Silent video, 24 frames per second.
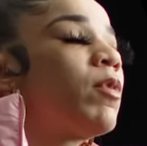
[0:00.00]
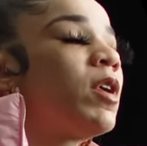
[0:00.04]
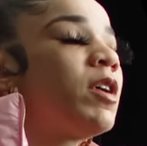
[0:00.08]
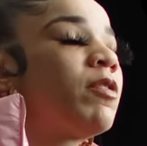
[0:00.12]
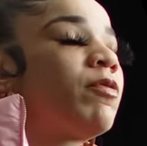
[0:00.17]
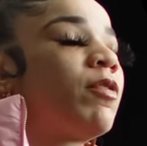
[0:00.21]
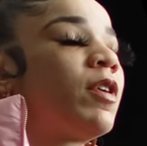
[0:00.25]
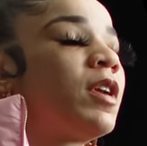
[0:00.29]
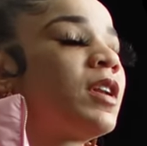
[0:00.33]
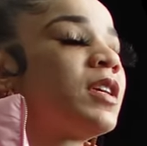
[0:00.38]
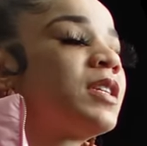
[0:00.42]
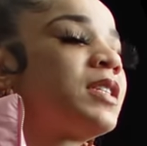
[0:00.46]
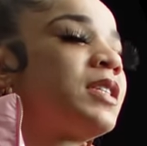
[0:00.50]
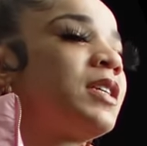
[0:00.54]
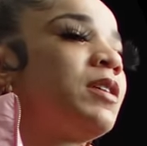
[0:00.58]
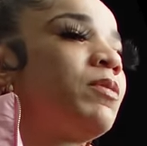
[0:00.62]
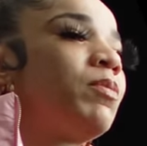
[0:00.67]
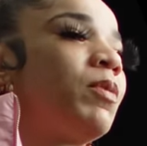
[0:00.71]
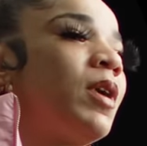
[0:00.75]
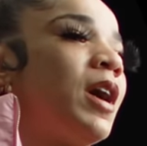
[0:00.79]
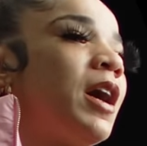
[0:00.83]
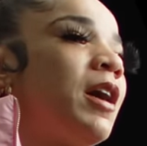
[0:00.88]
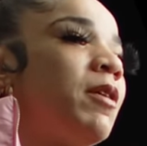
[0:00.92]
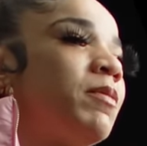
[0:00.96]
one fall asleep
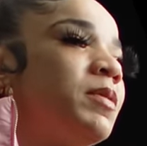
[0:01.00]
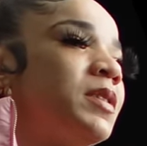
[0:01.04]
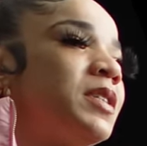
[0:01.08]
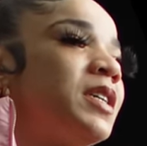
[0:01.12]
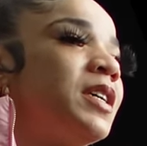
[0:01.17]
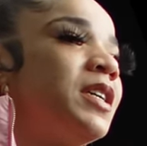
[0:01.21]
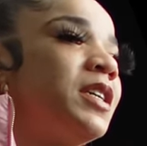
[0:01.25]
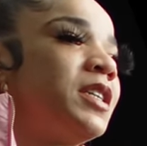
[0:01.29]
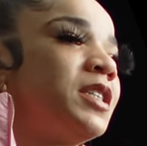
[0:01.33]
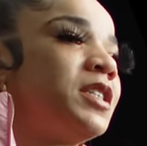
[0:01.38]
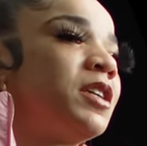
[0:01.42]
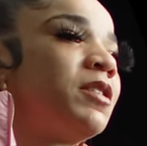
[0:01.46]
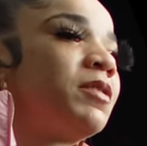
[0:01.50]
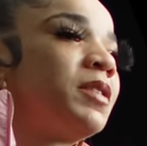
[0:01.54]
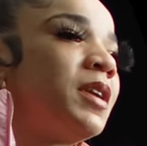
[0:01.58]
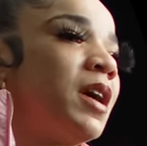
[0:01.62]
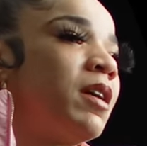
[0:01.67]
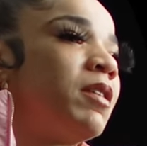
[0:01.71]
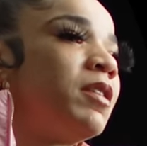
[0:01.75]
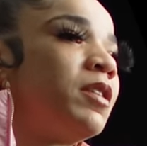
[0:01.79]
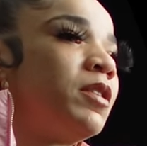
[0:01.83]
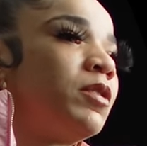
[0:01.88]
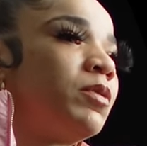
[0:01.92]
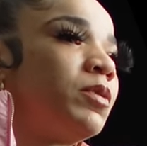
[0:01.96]
while I was getting choked
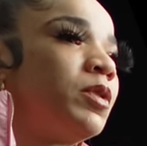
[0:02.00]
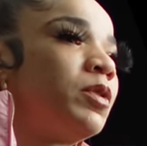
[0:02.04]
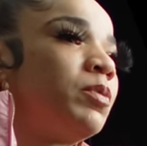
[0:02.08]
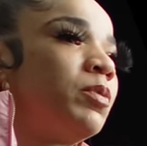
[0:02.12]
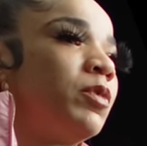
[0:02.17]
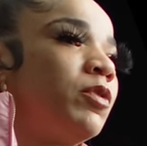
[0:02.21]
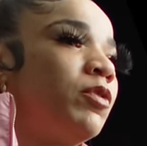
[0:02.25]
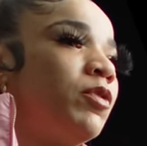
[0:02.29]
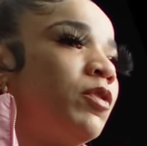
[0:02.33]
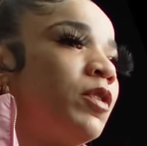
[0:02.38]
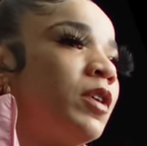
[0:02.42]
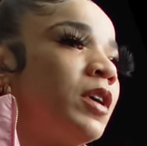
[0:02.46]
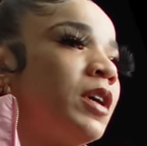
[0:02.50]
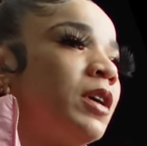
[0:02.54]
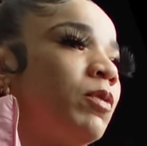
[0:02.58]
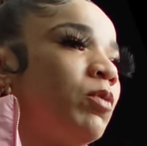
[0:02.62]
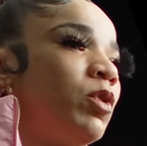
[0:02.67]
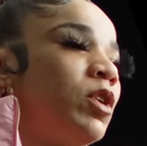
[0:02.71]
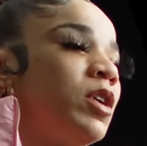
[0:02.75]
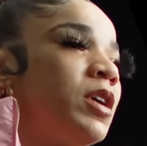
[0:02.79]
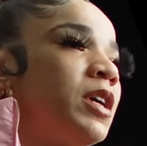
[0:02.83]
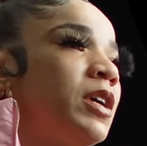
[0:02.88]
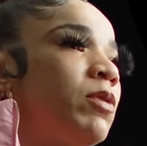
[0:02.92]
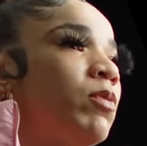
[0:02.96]
out in a room before.
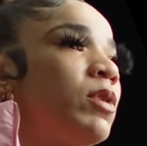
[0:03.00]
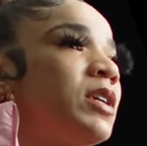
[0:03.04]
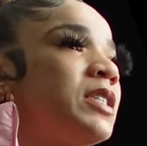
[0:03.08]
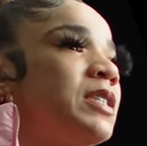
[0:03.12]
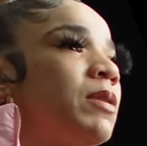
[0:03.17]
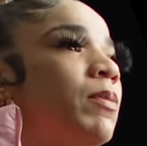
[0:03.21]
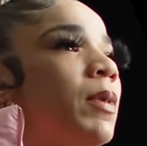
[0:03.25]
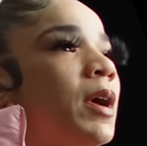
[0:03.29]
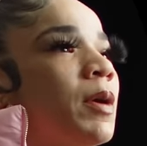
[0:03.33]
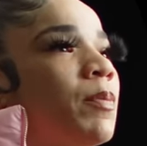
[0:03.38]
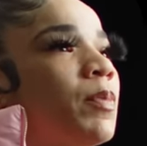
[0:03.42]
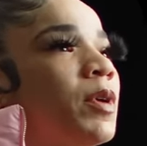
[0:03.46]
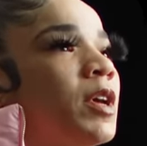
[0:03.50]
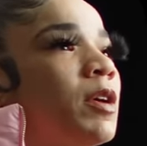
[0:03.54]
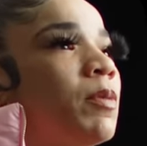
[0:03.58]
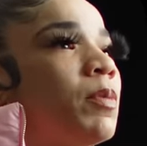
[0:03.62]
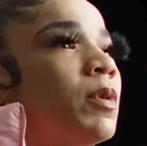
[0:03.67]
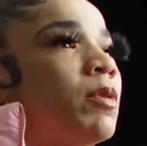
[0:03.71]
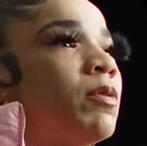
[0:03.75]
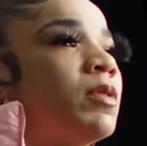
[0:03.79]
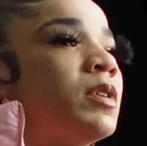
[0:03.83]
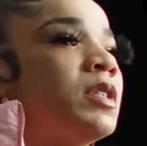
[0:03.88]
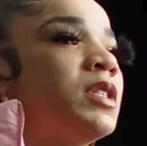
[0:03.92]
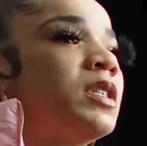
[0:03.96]
Well, he wasn't my pimp.
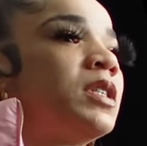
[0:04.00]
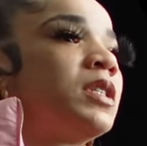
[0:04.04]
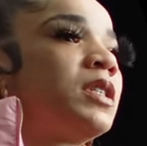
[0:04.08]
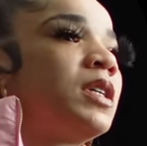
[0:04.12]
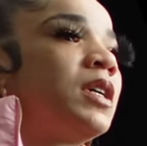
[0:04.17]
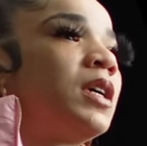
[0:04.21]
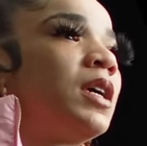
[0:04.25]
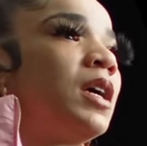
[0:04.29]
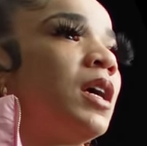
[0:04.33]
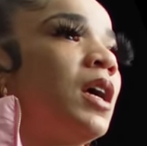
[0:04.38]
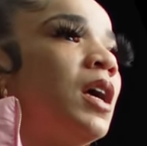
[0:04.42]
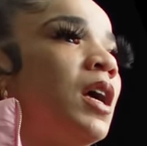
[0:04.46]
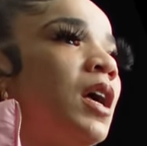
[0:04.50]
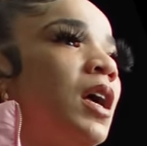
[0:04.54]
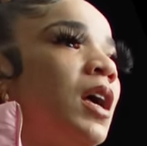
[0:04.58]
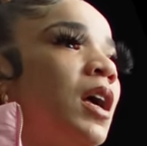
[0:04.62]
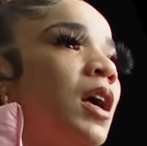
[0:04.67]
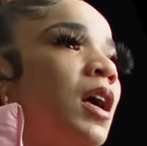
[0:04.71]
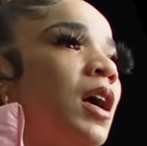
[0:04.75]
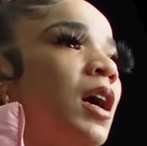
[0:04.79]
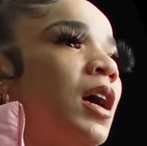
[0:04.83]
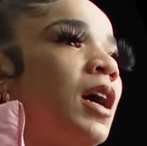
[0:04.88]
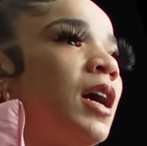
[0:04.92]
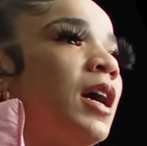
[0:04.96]
It was just a
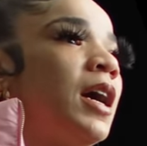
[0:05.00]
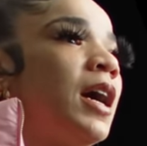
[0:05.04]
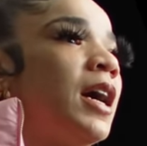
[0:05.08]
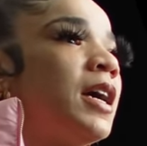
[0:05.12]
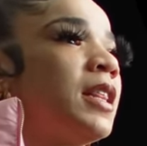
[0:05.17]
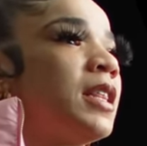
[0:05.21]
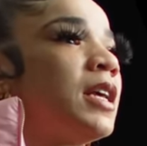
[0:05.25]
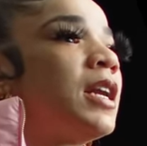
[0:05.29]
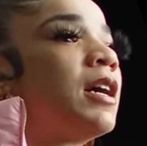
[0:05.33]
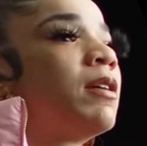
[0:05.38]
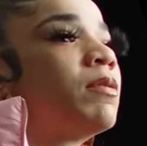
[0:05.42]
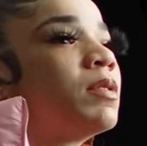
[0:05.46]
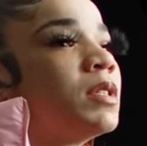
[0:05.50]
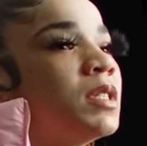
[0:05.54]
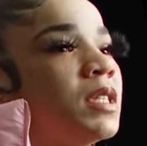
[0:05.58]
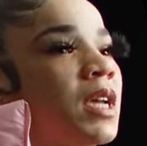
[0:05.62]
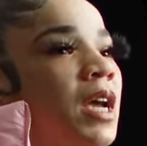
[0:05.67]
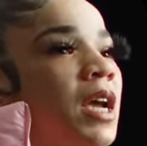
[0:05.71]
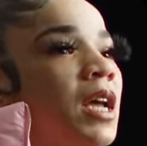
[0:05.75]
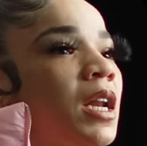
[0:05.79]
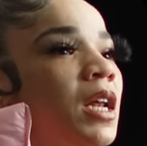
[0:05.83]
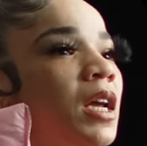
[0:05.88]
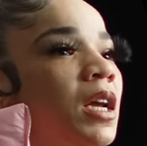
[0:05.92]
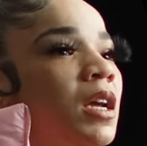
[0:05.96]
a guy that I was
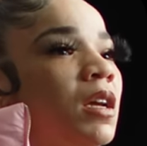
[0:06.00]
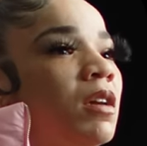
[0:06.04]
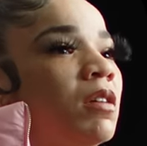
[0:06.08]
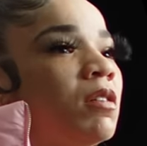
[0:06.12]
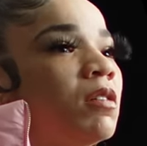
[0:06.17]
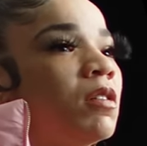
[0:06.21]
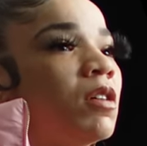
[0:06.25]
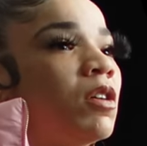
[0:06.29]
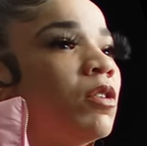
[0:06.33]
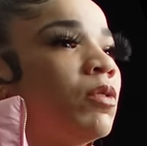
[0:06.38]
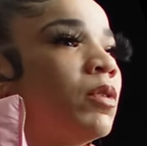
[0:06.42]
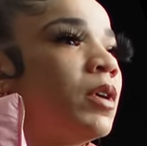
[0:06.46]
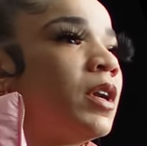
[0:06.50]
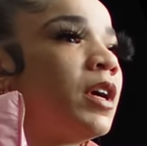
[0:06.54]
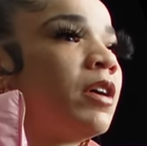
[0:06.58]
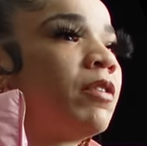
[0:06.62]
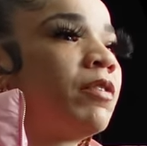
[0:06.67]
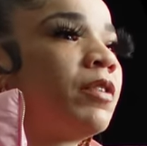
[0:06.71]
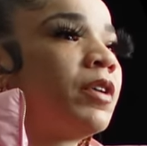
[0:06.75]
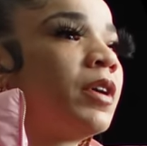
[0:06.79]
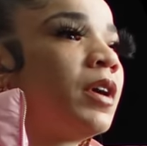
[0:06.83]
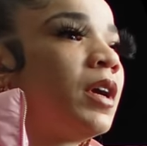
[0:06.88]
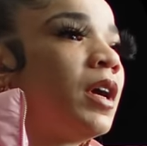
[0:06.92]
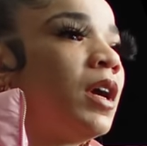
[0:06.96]
dating or
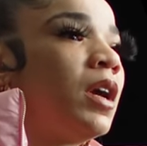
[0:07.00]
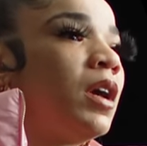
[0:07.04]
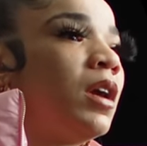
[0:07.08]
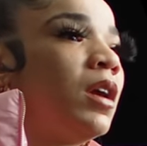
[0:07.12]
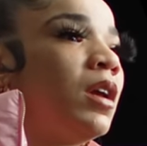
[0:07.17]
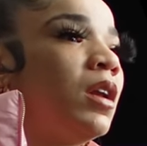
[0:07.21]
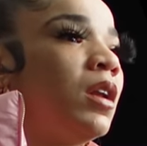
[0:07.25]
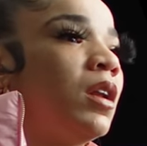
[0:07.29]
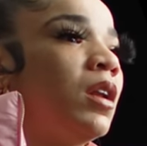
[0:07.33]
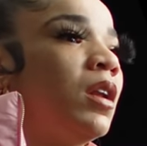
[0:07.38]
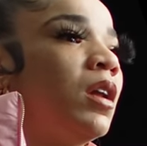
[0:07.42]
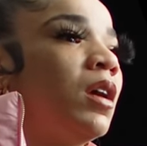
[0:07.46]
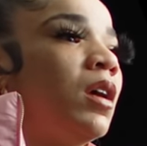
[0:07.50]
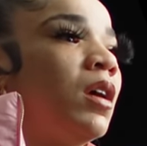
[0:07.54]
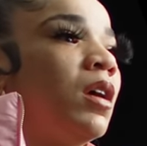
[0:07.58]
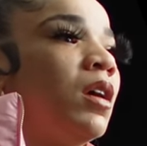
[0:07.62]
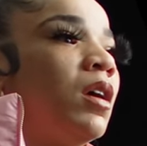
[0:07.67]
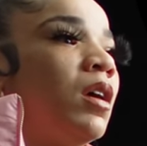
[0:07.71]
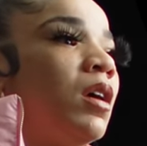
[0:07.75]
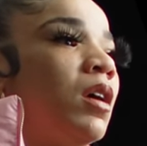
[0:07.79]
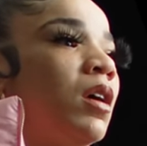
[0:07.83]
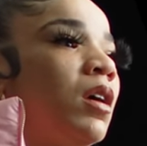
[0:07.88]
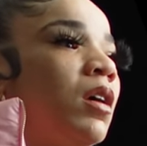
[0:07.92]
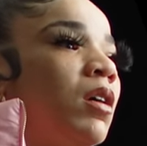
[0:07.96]
whatever and
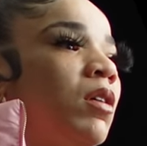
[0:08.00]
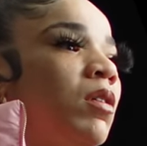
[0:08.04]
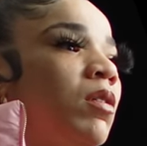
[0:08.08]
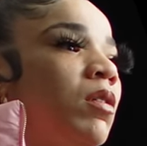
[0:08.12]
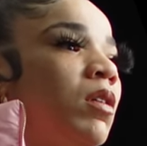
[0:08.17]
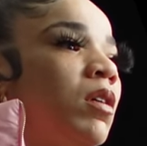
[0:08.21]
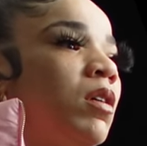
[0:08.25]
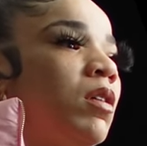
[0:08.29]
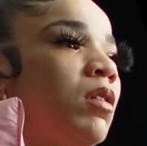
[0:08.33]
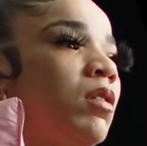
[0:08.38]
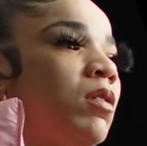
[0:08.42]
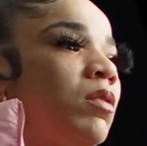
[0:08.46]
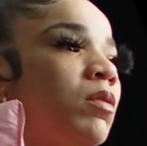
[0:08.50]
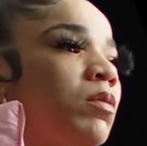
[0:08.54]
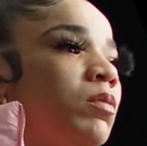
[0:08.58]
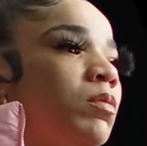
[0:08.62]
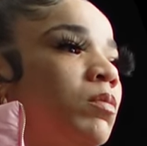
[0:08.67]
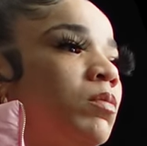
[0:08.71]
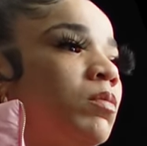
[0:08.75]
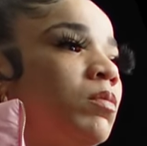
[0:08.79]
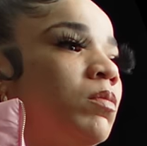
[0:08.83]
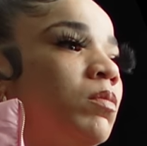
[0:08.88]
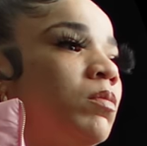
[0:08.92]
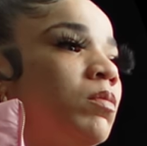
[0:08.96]

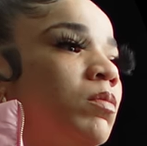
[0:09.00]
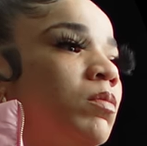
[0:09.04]
um